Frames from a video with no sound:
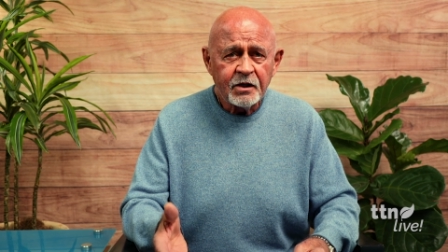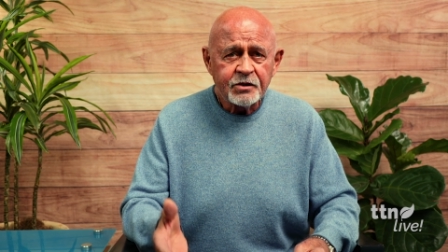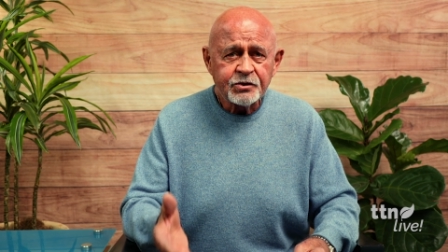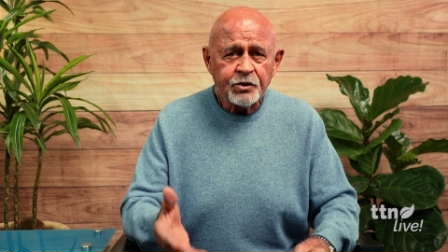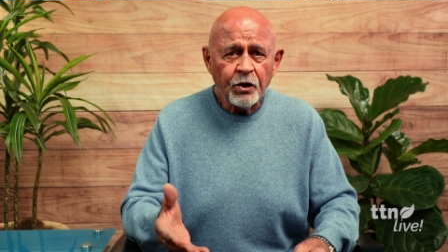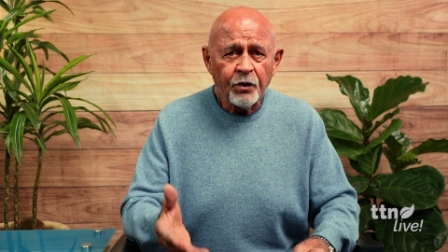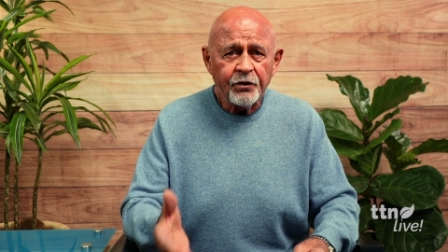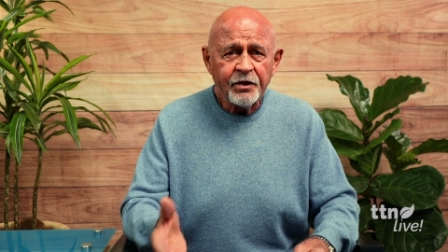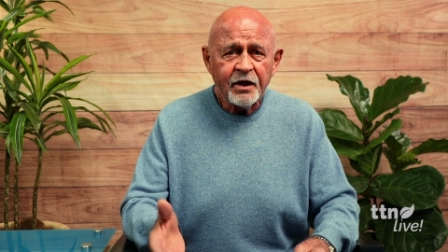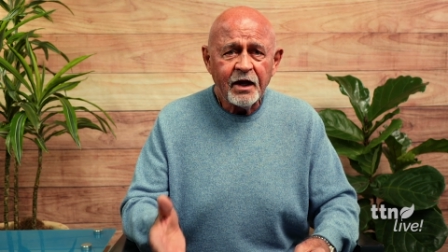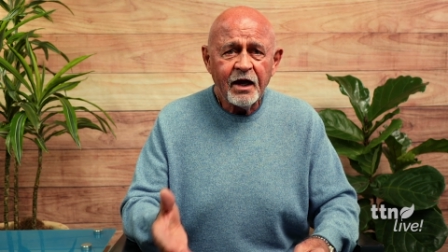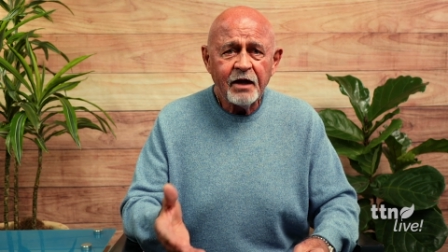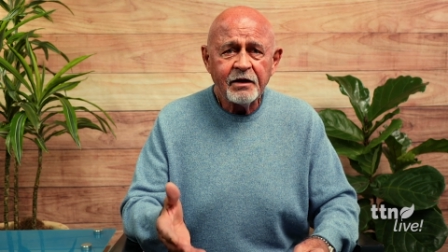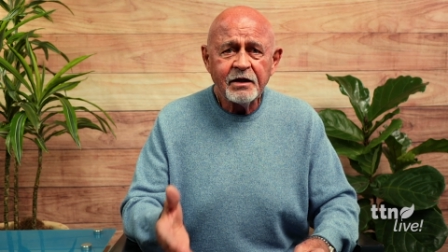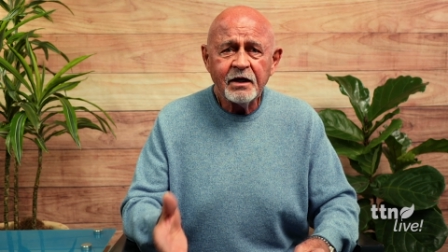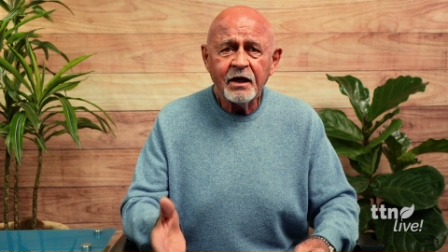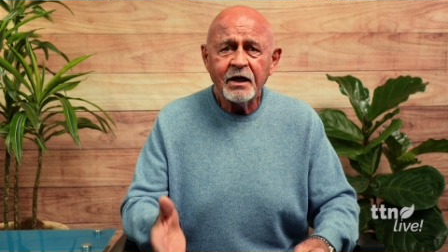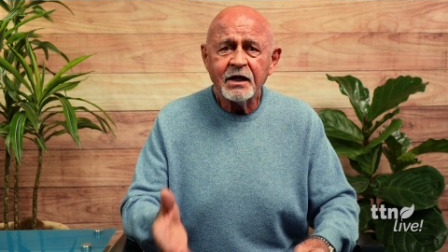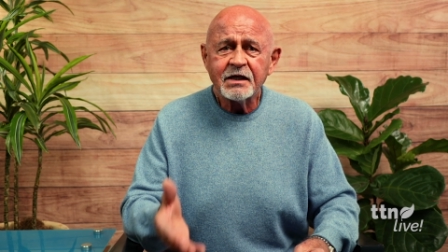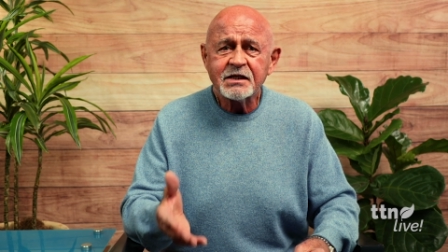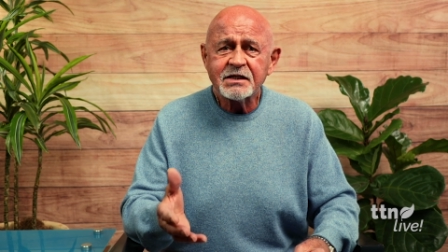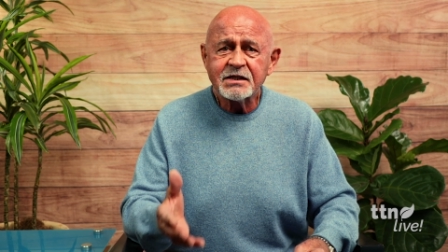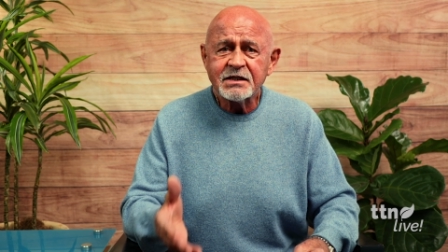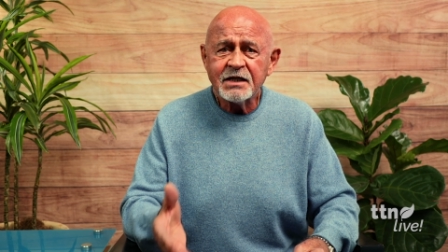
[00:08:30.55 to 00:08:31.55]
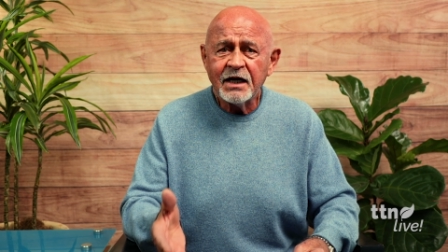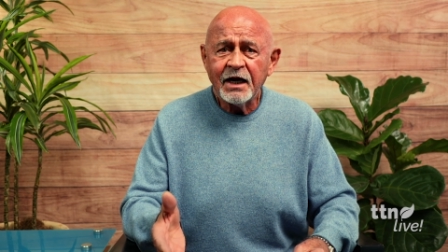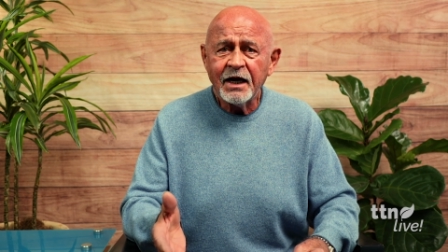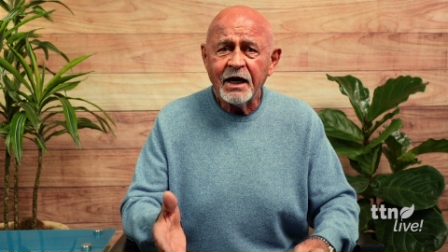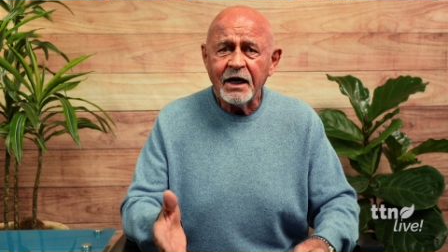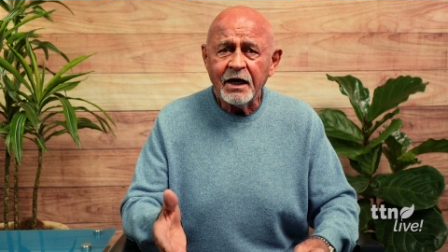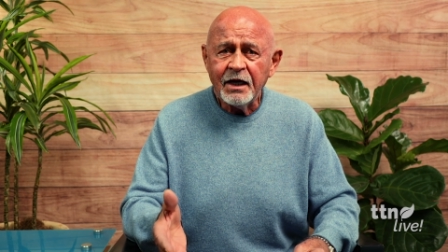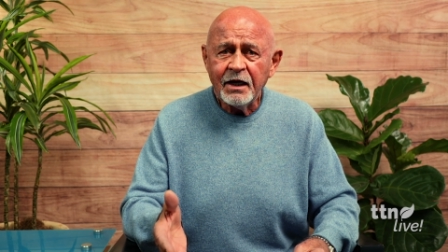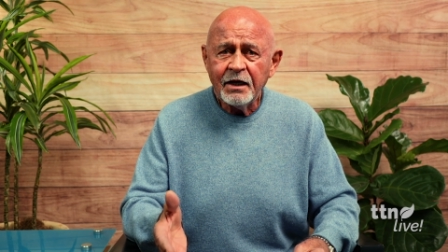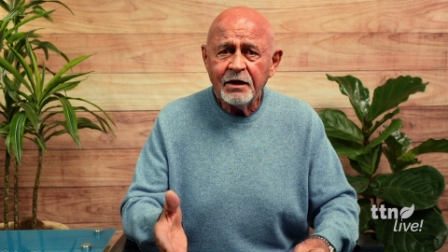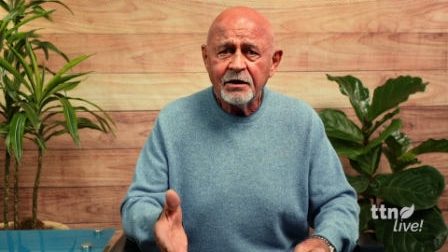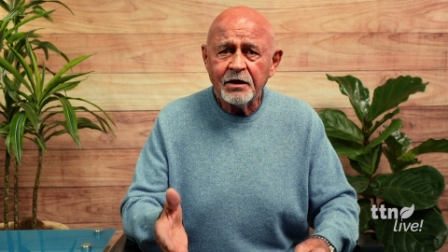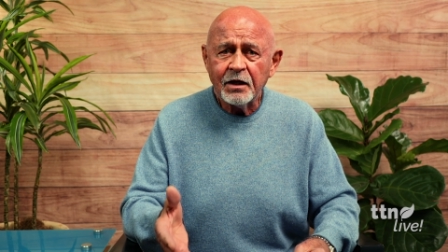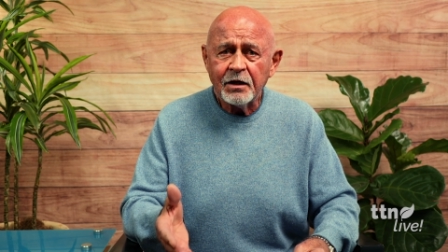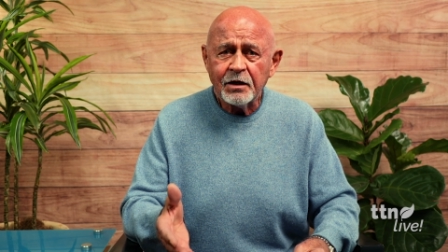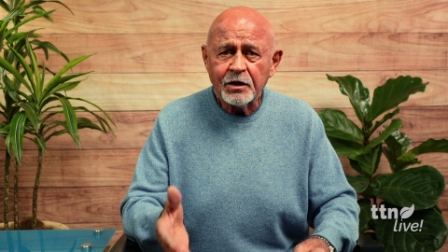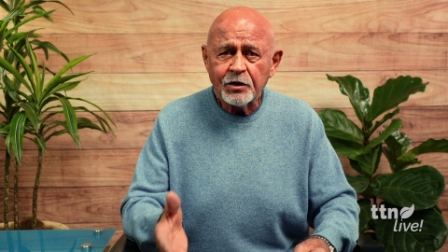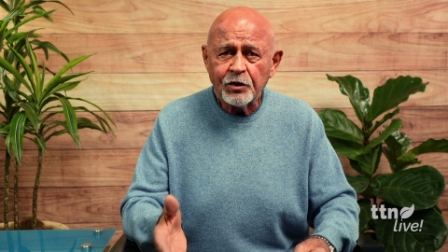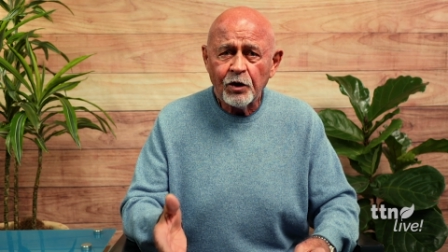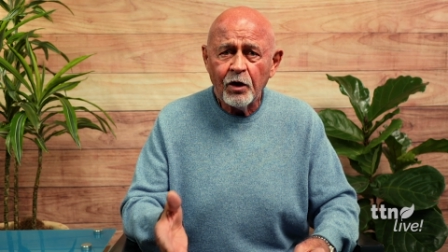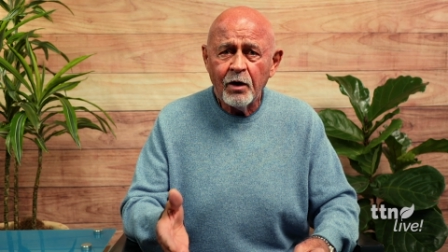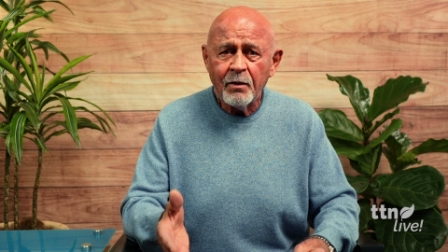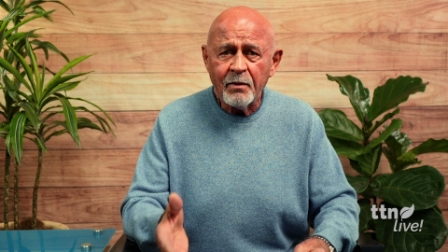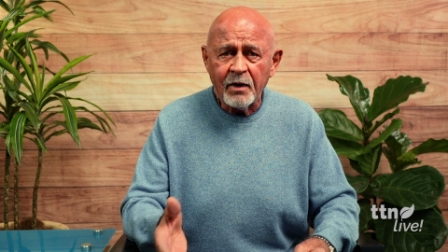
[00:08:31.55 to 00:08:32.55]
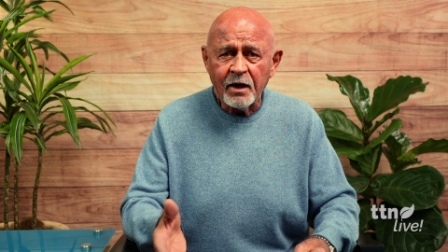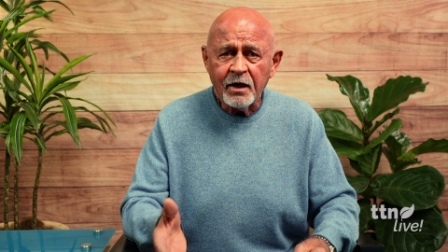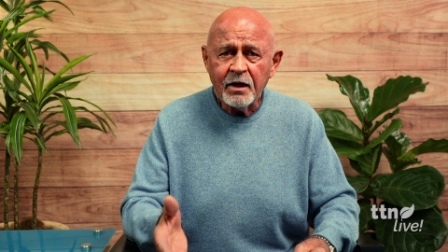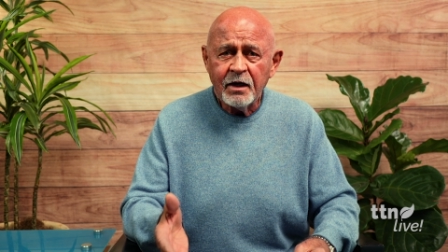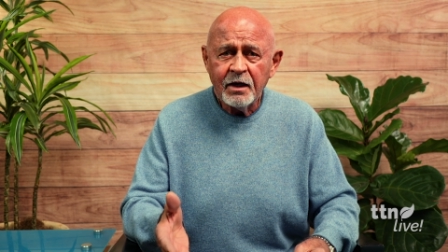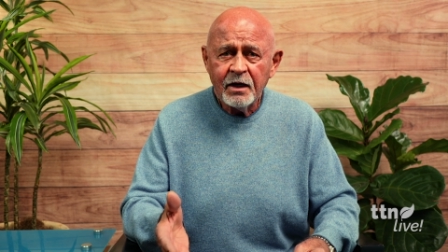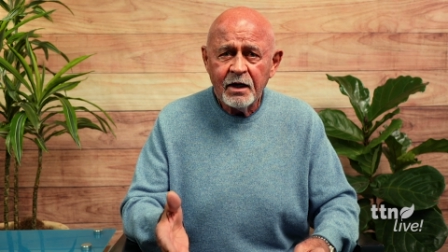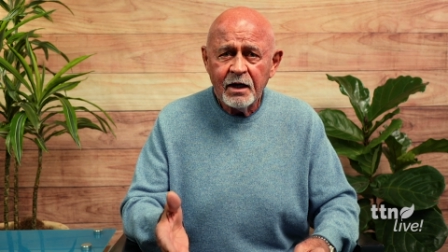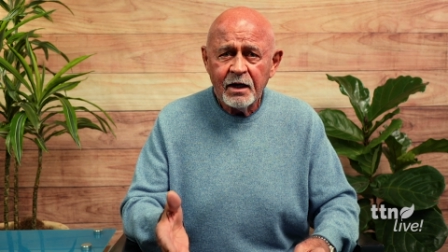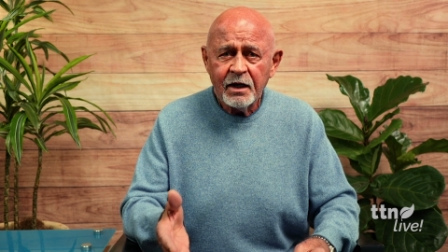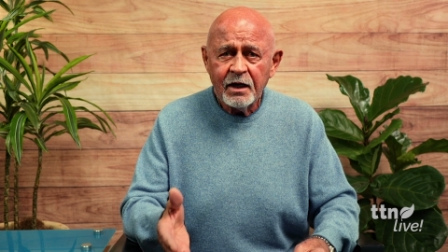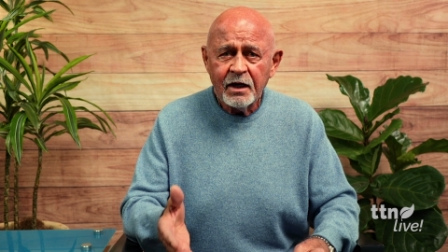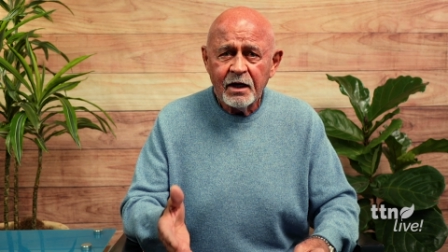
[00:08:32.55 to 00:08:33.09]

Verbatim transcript: So they did a study to determine